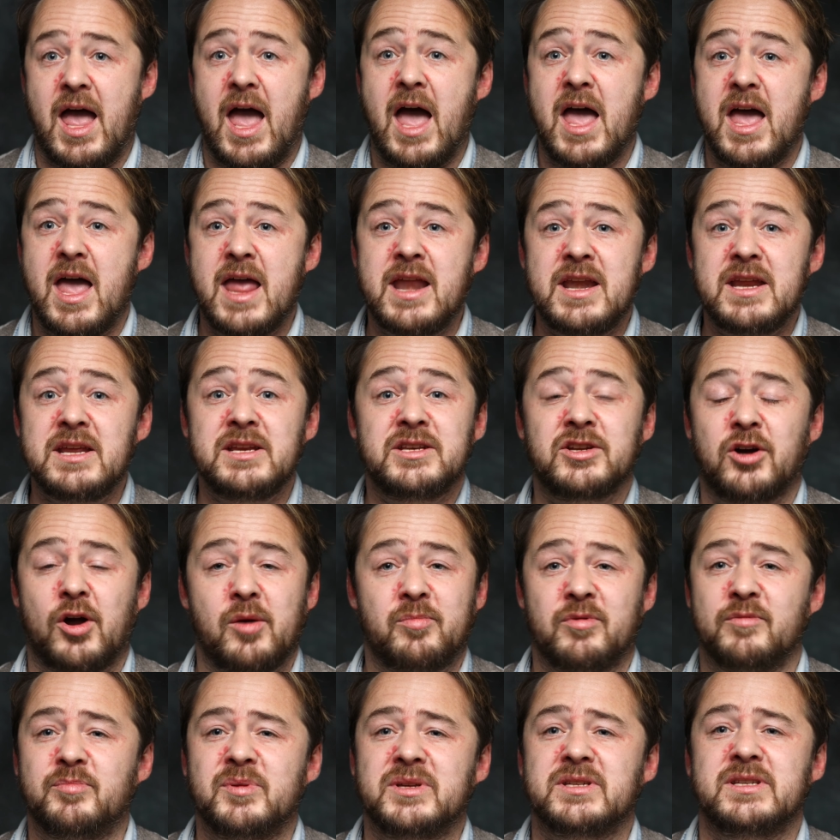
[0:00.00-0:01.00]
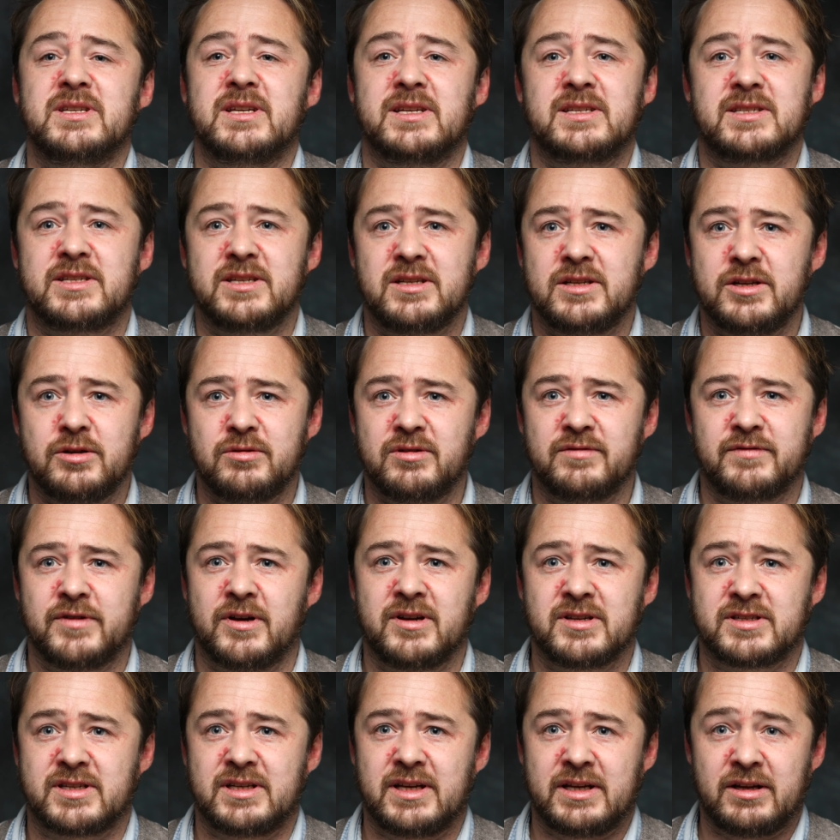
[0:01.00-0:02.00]
any type of business
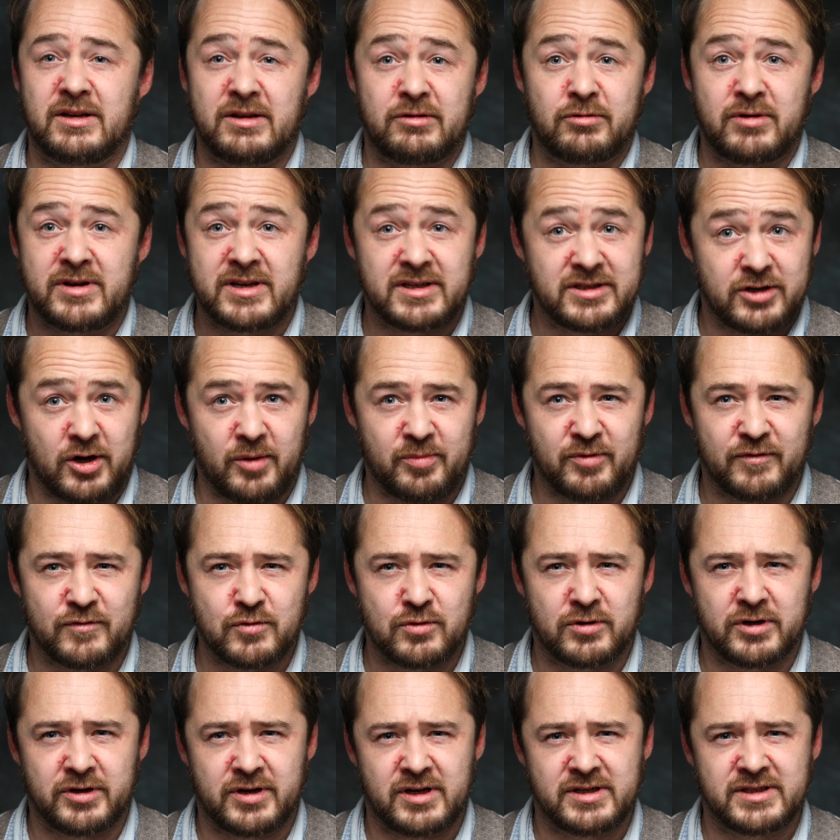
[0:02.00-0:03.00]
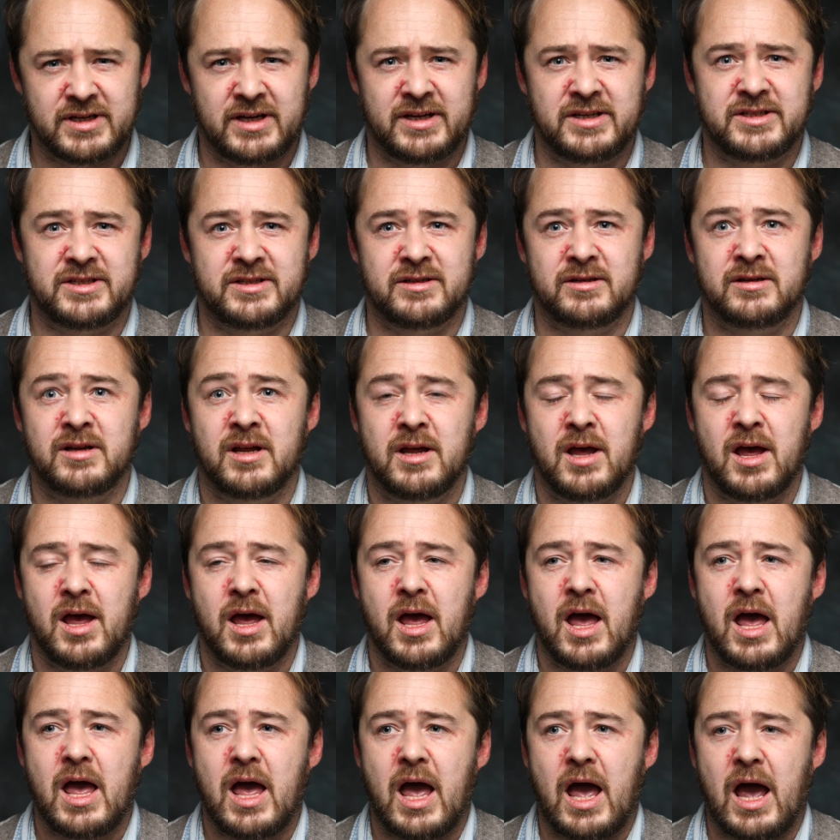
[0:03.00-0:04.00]
universally, or any type of organisation.
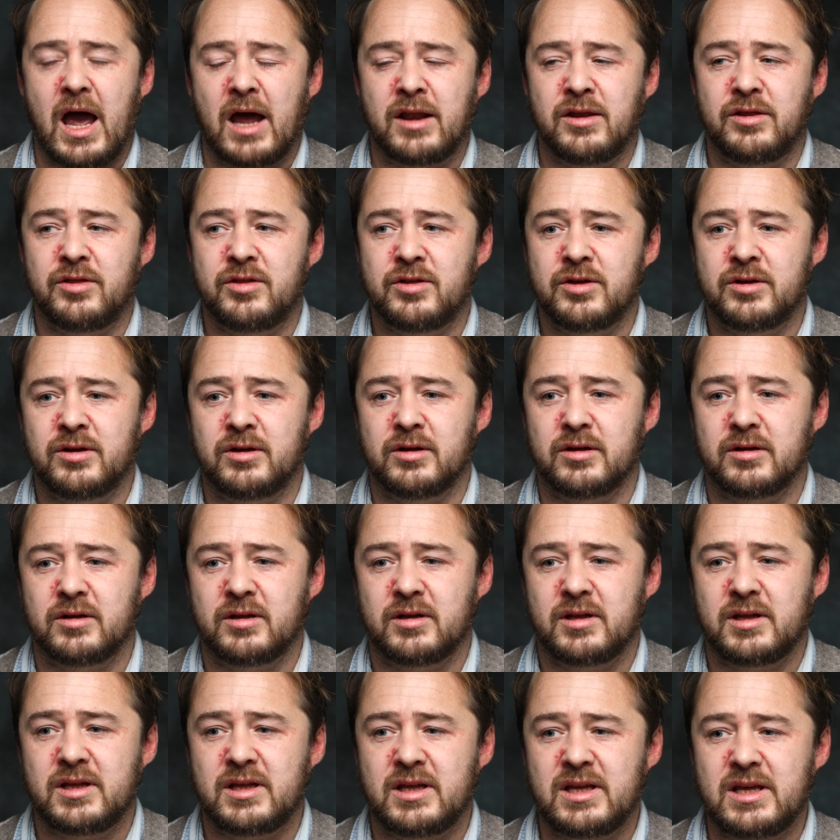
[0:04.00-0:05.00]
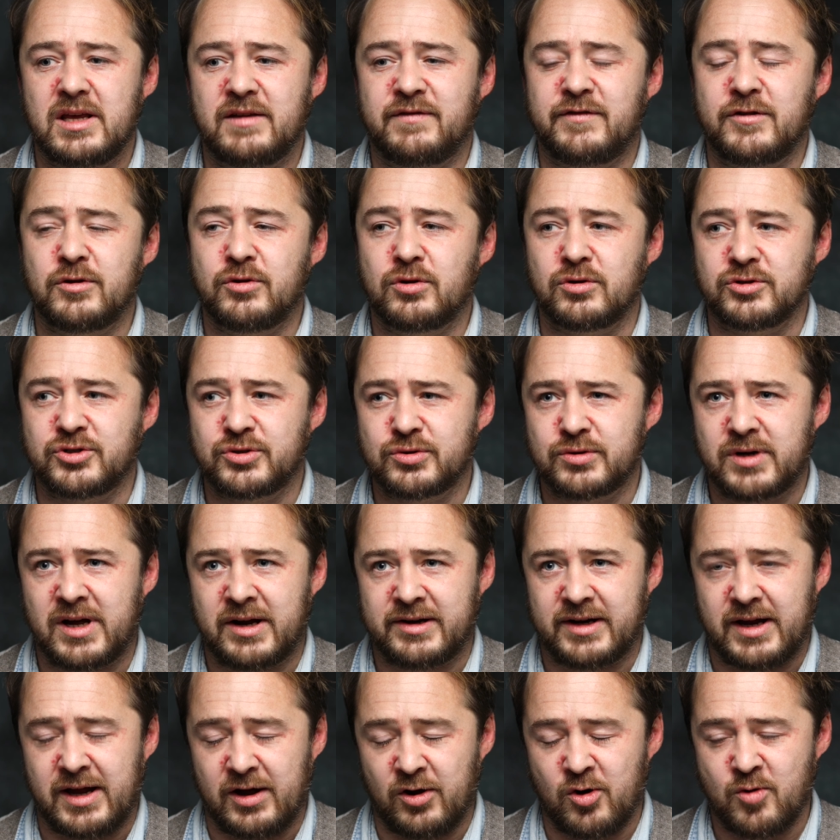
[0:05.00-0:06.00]
And that if you're not sure how
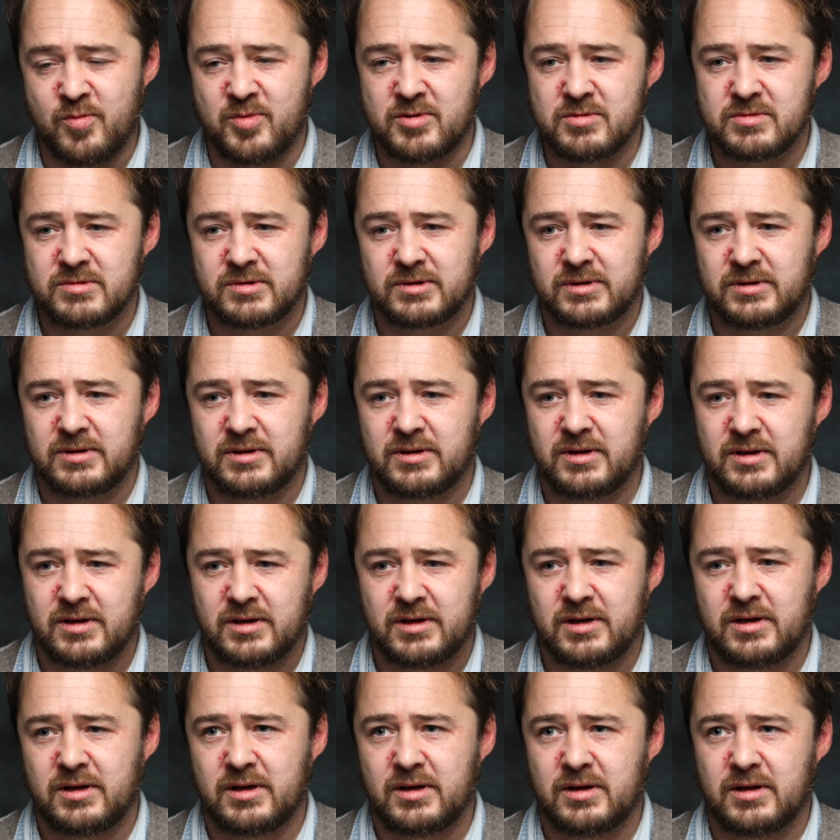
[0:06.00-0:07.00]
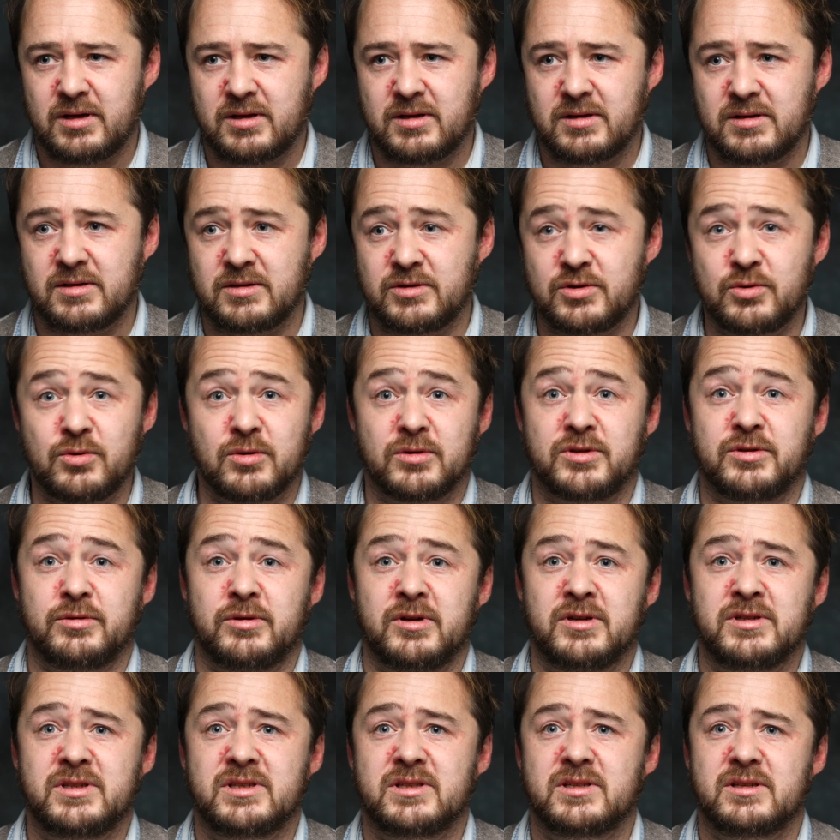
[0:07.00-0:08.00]
to help, talk to
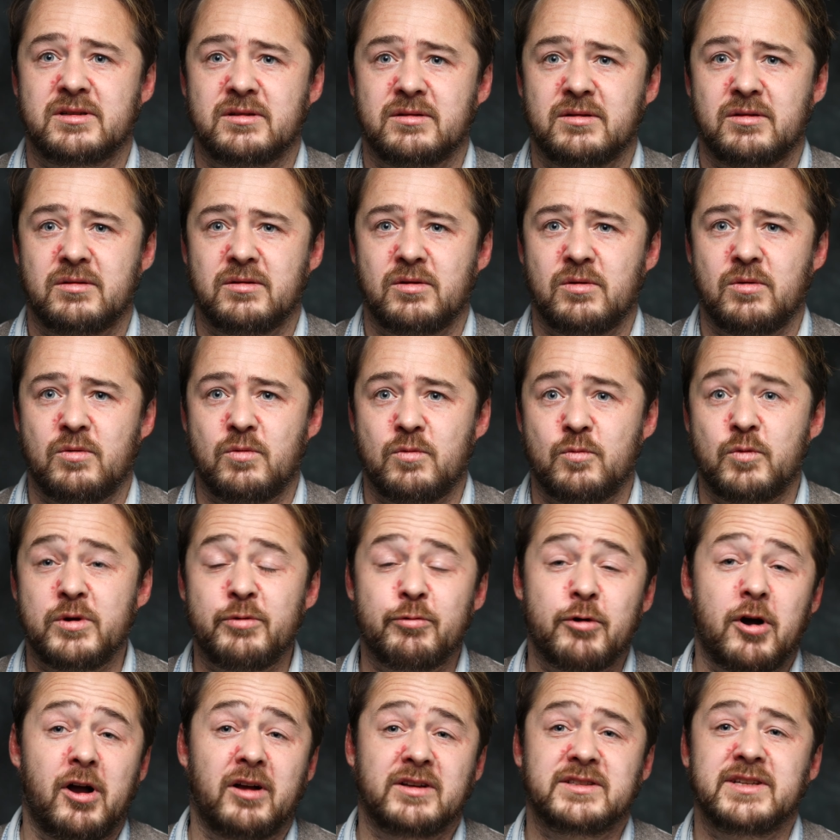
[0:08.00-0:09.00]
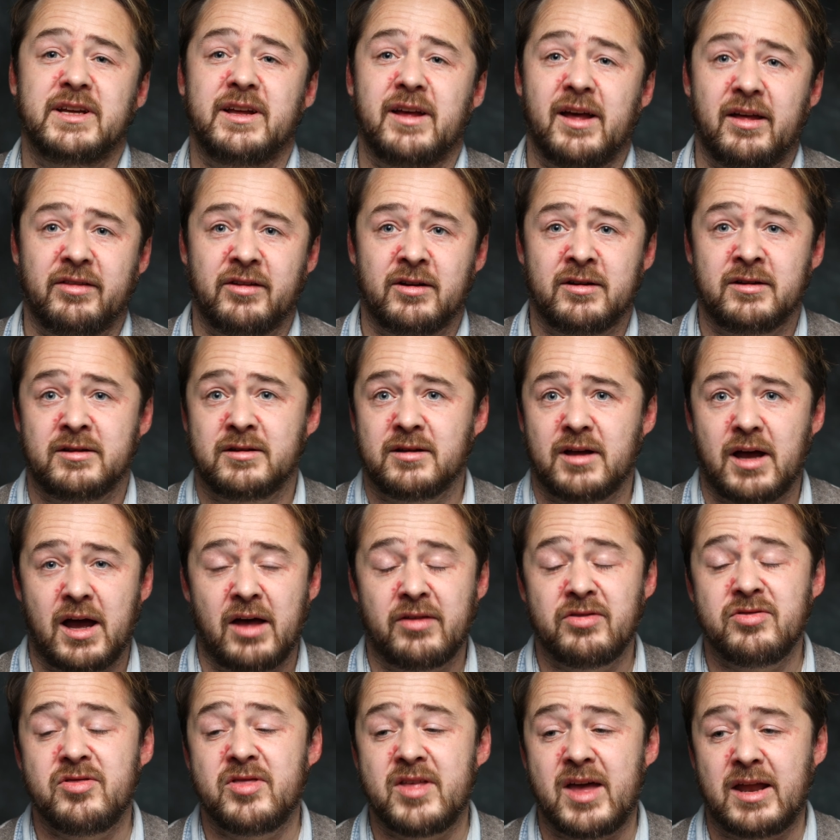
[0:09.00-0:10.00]
us, we work together,
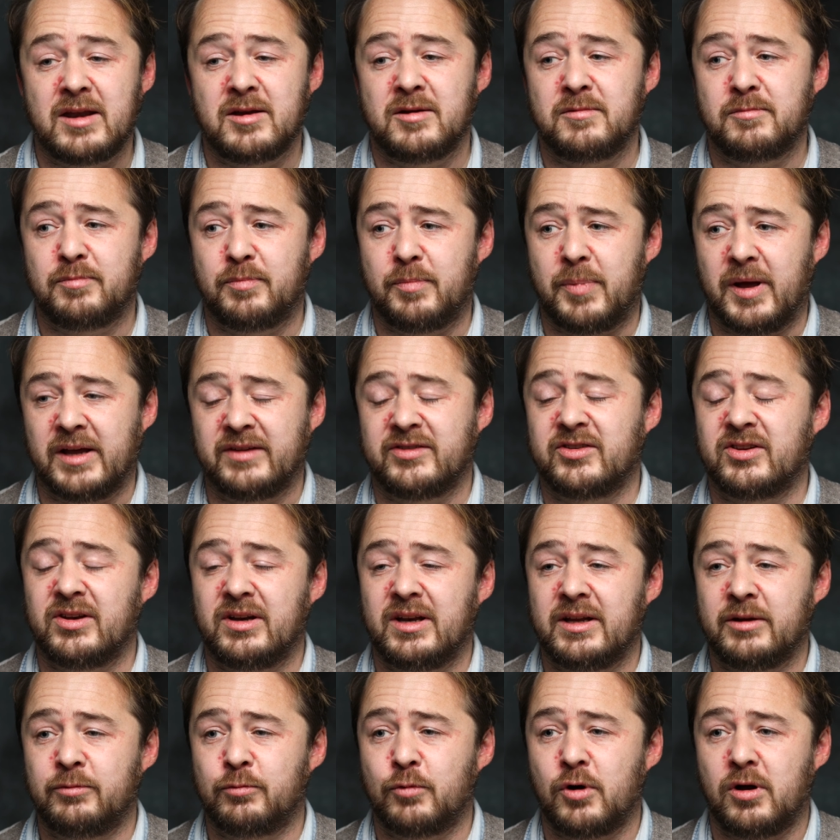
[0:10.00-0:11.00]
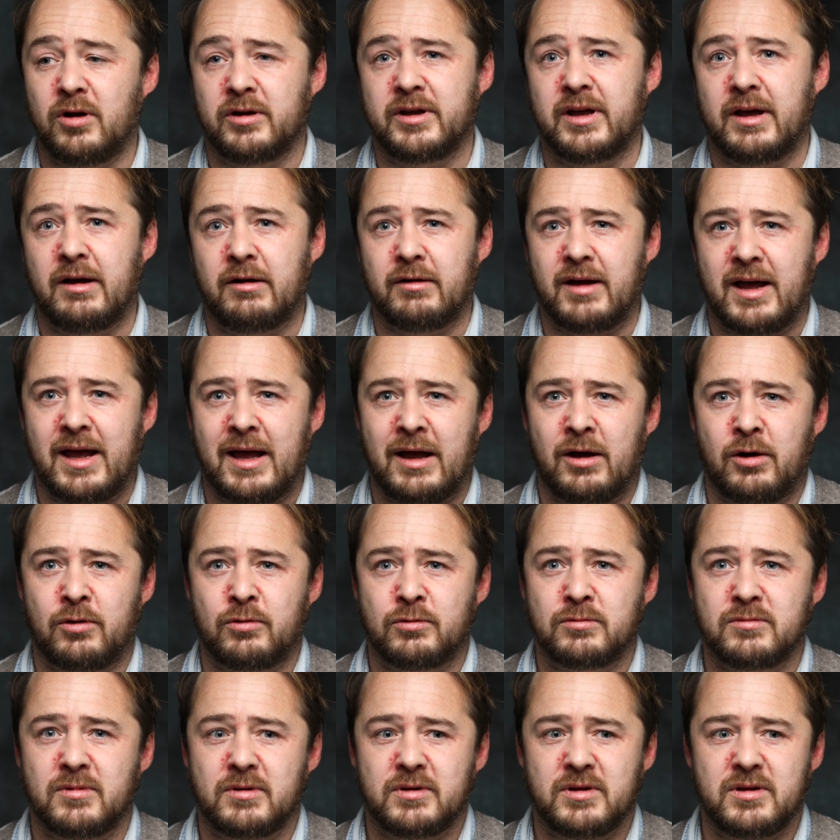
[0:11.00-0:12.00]
and then basically work out
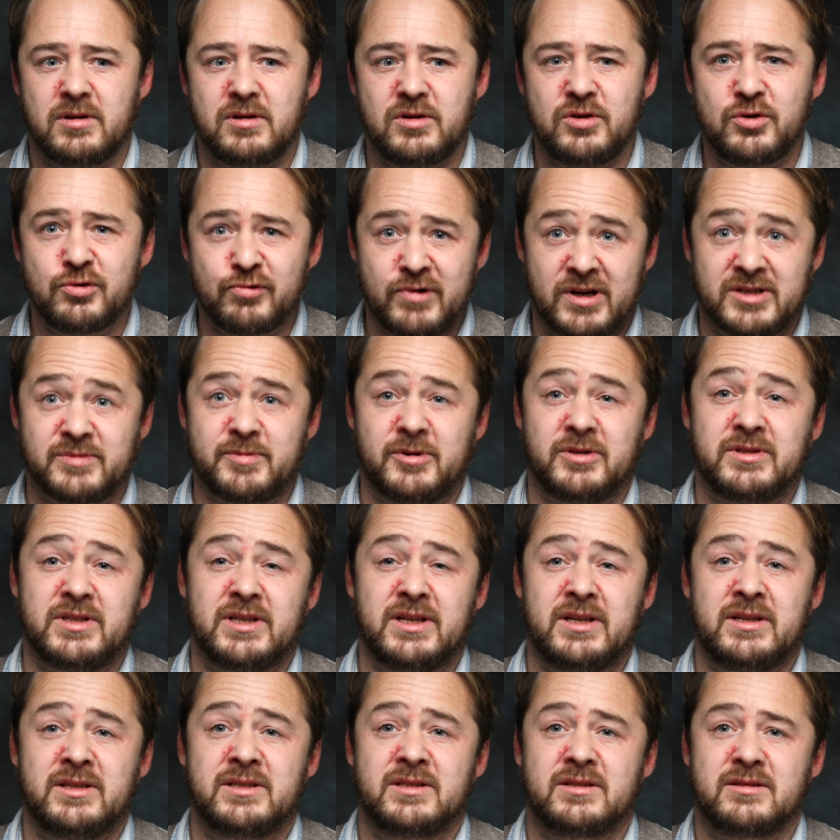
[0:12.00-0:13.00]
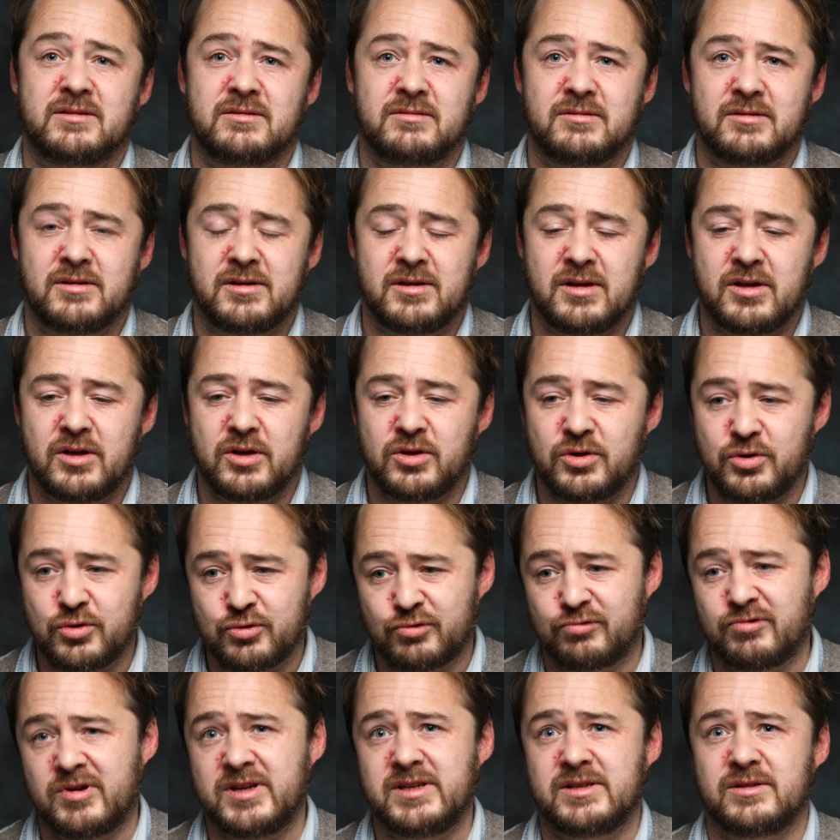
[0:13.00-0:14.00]
how your expertise,
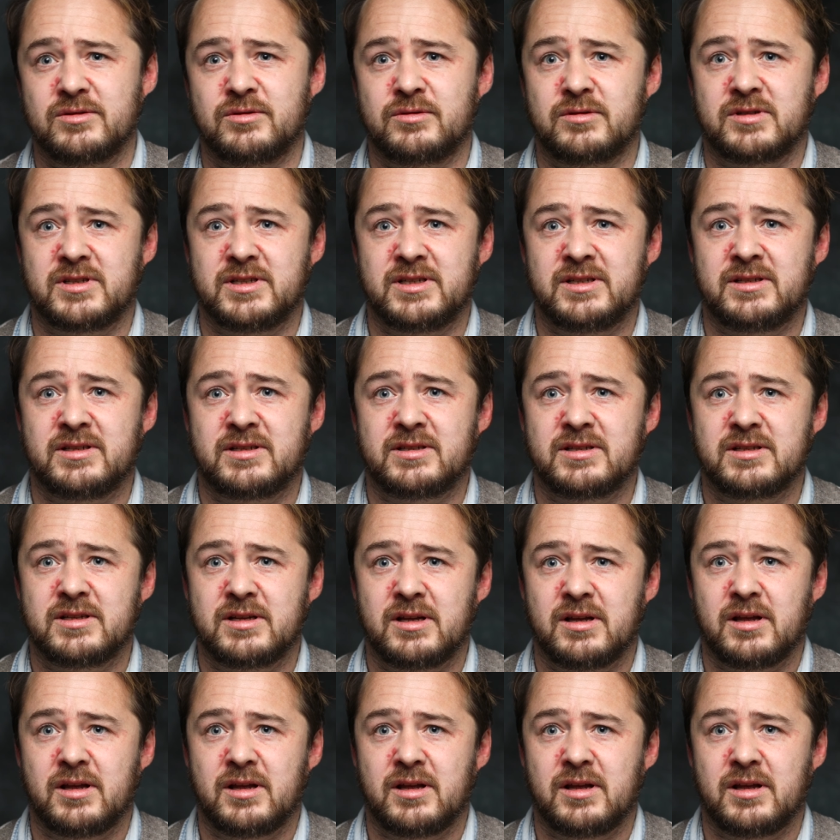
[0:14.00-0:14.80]
your resources